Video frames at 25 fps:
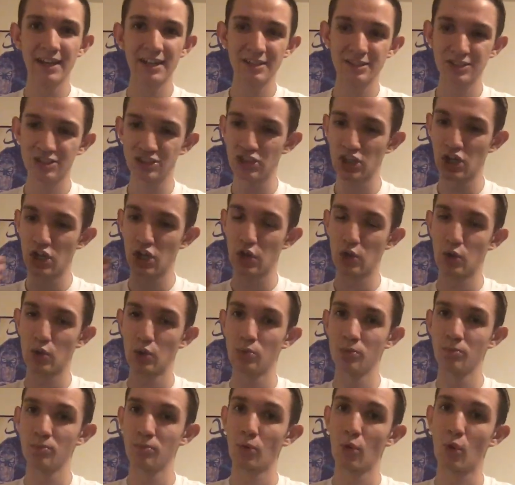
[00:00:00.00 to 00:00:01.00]

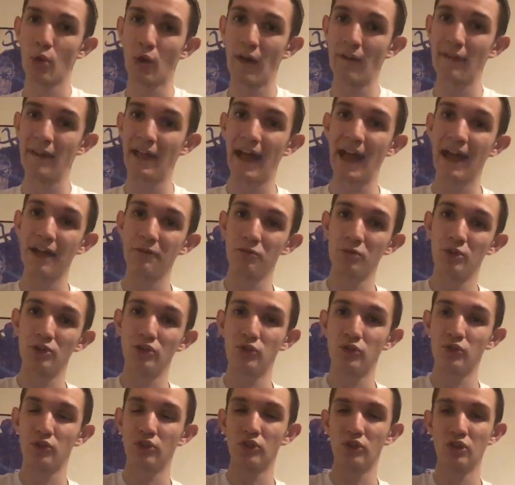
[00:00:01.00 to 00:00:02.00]
So more on that
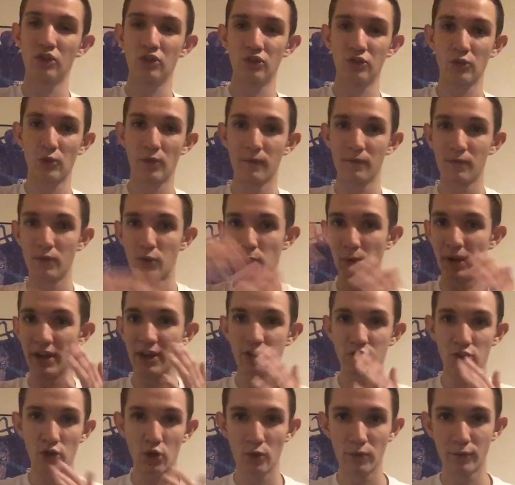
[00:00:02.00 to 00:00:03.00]
once sort of the
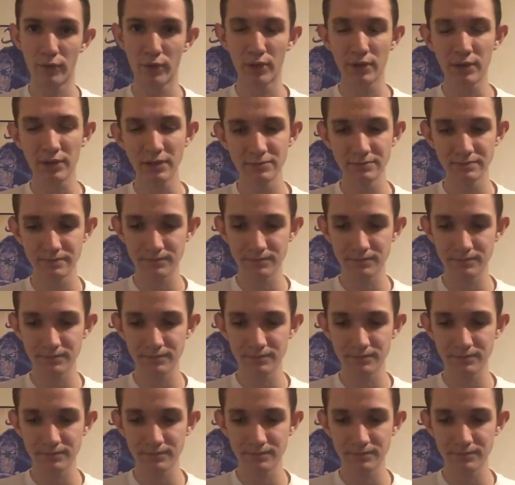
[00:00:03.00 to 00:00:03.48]
week's over.